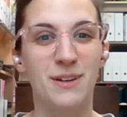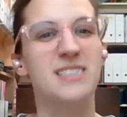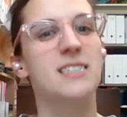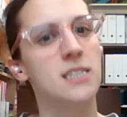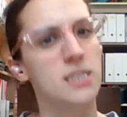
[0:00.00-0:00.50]

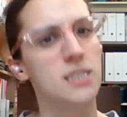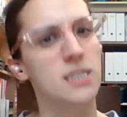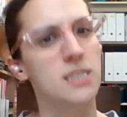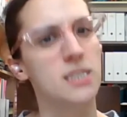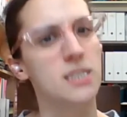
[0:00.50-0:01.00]
It's easy,
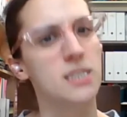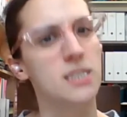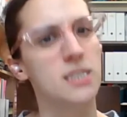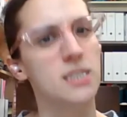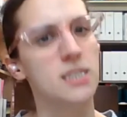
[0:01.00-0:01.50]
it's
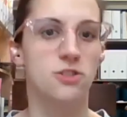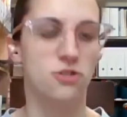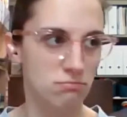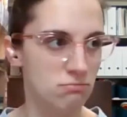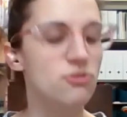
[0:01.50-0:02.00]
flat, it's
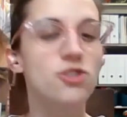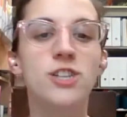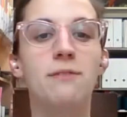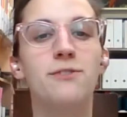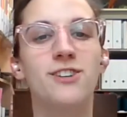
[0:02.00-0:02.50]

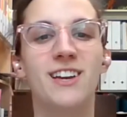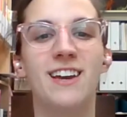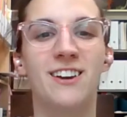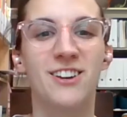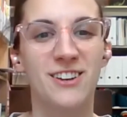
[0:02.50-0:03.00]
generally
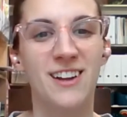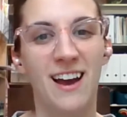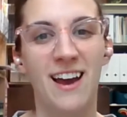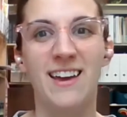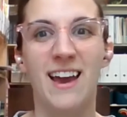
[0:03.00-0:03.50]
a good
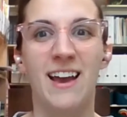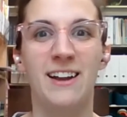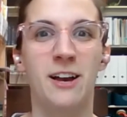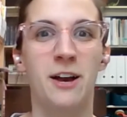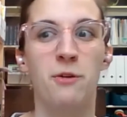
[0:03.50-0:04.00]
hike. And
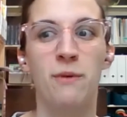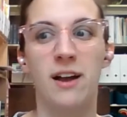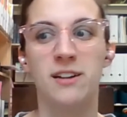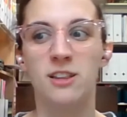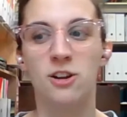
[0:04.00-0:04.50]
we went
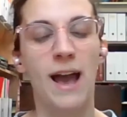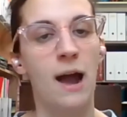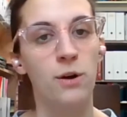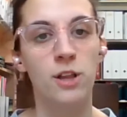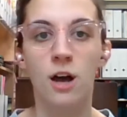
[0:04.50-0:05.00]
on a little
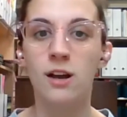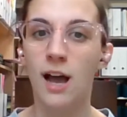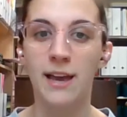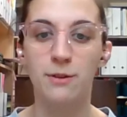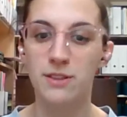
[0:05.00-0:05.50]
hour-long
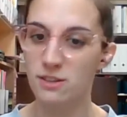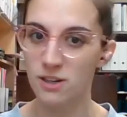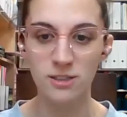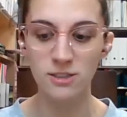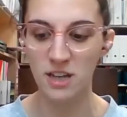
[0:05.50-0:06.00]
hike with the
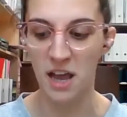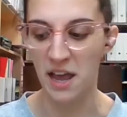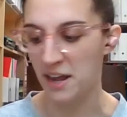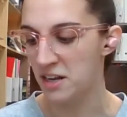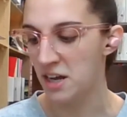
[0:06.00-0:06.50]
girls,
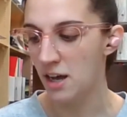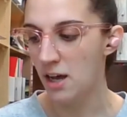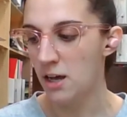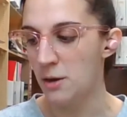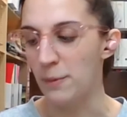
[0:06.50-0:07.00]
and
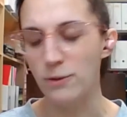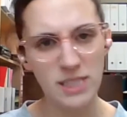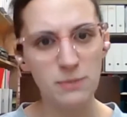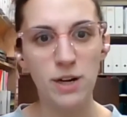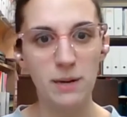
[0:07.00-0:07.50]
most of
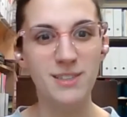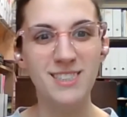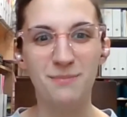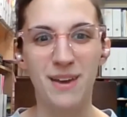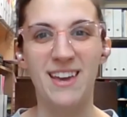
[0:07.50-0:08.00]
them were able
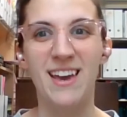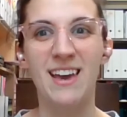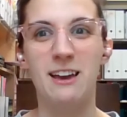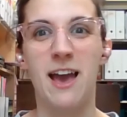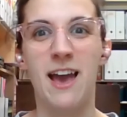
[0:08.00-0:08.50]
to make
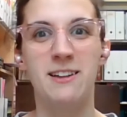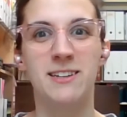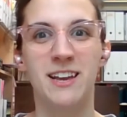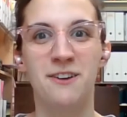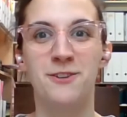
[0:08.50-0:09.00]
it.
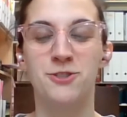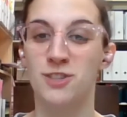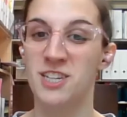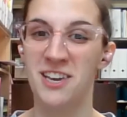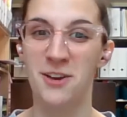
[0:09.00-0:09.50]
And it was
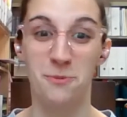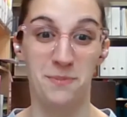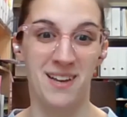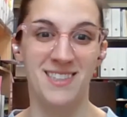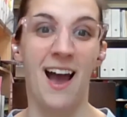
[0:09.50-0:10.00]
really cute
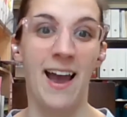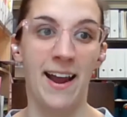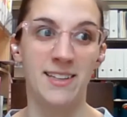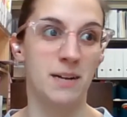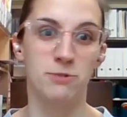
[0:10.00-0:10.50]
because I
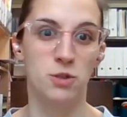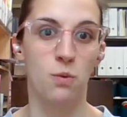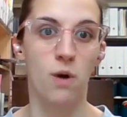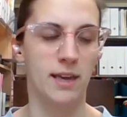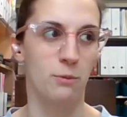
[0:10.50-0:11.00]
ended up just
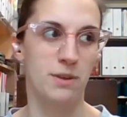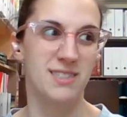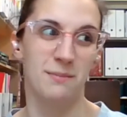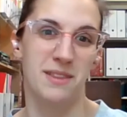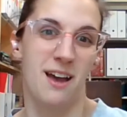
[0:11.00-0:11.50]
walking with
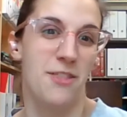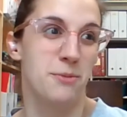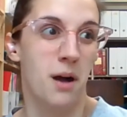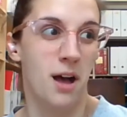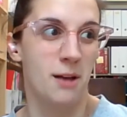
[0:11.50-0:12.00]
some of the other
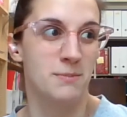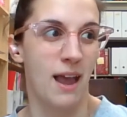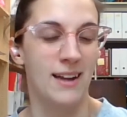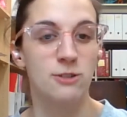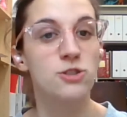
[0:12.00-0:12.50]
moms,
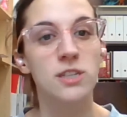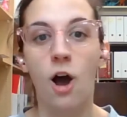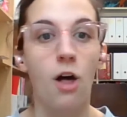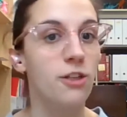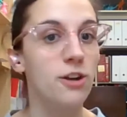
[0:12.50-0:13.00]
and you see
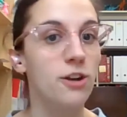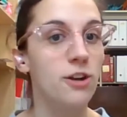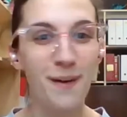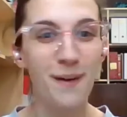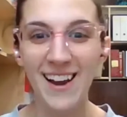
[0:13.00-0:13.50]
all the girls
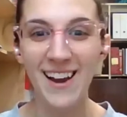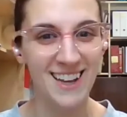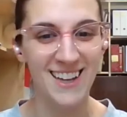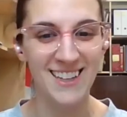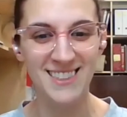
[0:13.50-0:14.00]
behind
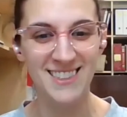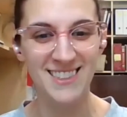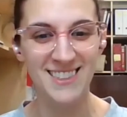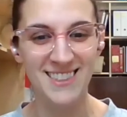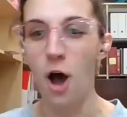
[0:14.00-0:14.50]
us
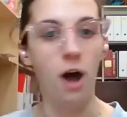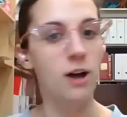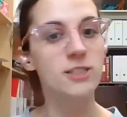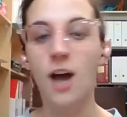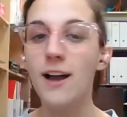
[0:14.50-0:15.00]
all
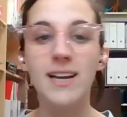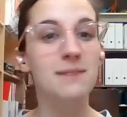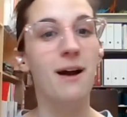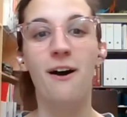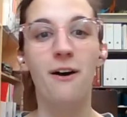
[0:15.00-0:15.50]
talking
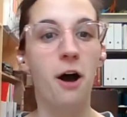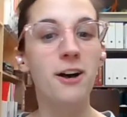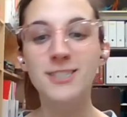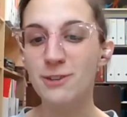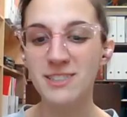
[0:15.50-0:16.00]
about all
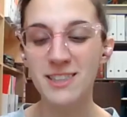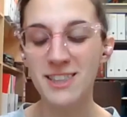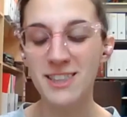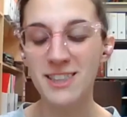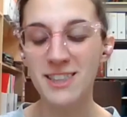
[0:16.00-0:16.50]
sorts of
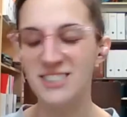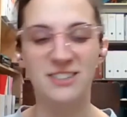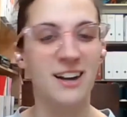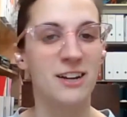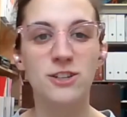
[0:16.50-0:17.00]
things. You
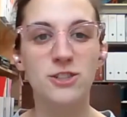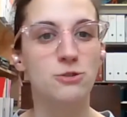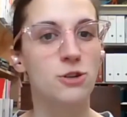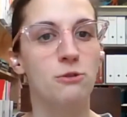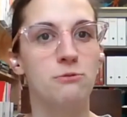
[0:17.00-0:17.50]
got girls who
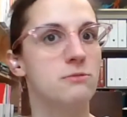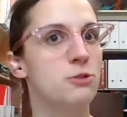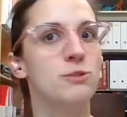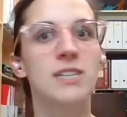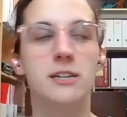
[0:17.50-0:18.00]

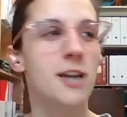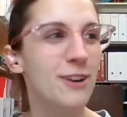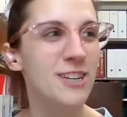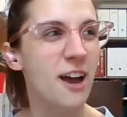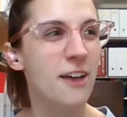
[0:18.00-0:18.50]
didn't know
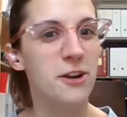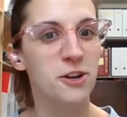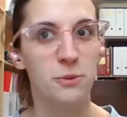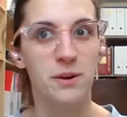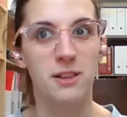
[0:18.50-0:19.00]
each other,
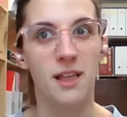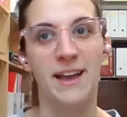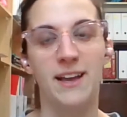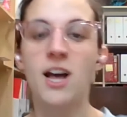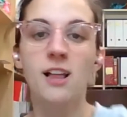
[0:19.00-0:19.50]
who were
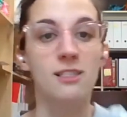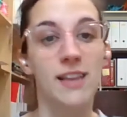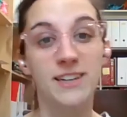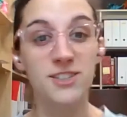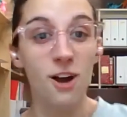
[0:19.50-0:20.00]
like
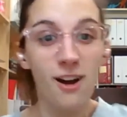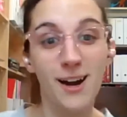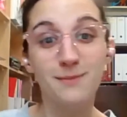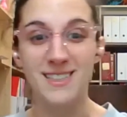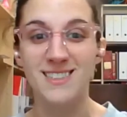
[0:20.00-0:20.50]
linked
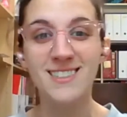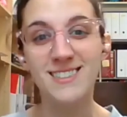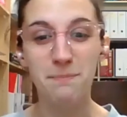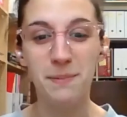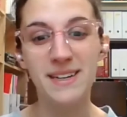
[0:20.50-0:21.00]
arms and
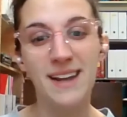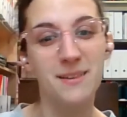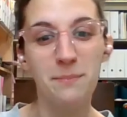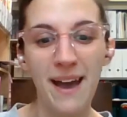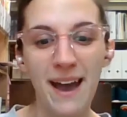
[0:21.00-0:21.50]
skipping down
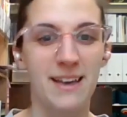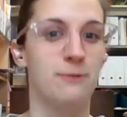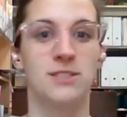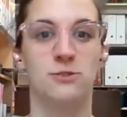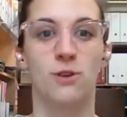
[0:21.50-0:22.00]
the path. It
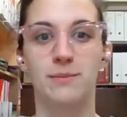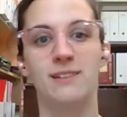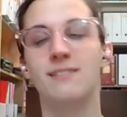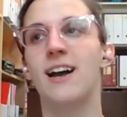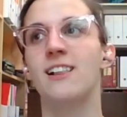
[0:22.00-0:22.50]
was
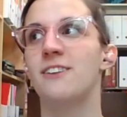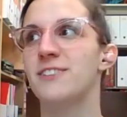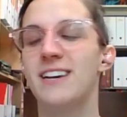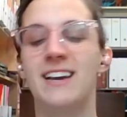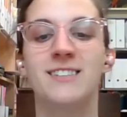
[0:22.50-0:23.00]
adorable. I loved
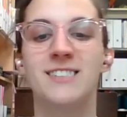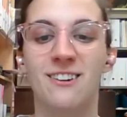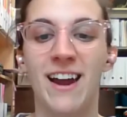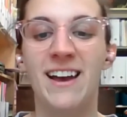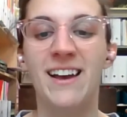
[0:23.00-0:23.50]
it. It was
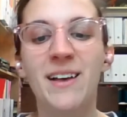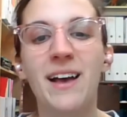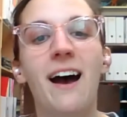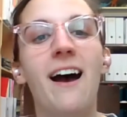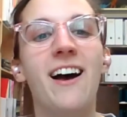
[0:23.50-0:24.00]
great.
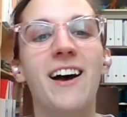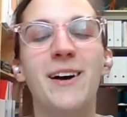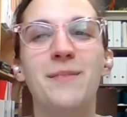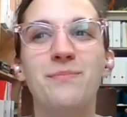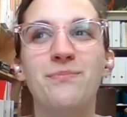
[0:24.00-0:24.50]

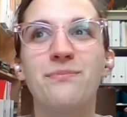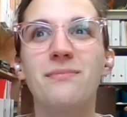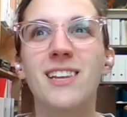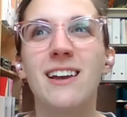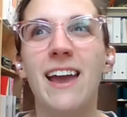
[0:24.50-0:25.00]
And
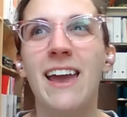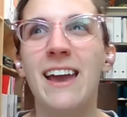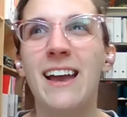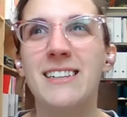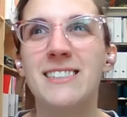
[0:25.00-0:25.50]

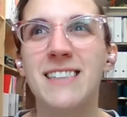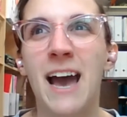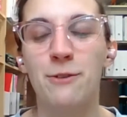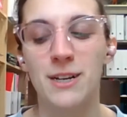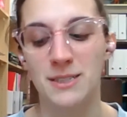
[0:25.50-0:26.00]

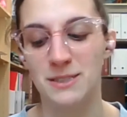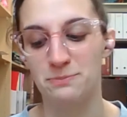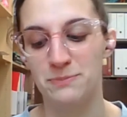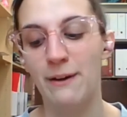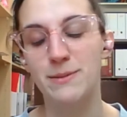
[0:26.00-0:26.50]
that was
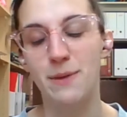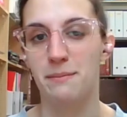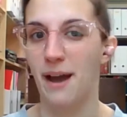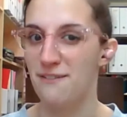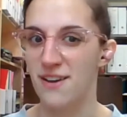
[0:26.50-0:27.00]
probably
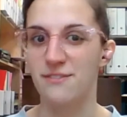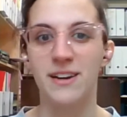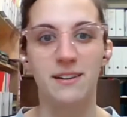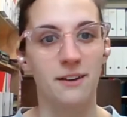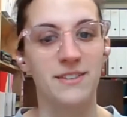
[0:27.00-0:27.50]
my
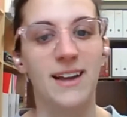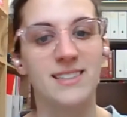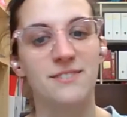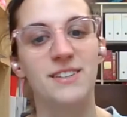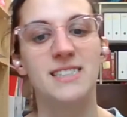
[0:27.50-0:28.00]
favorite of the
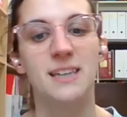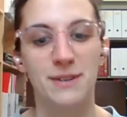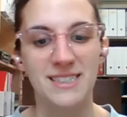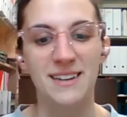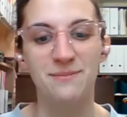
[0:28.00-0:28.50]
activities that we
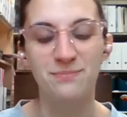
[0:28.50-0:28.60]
did.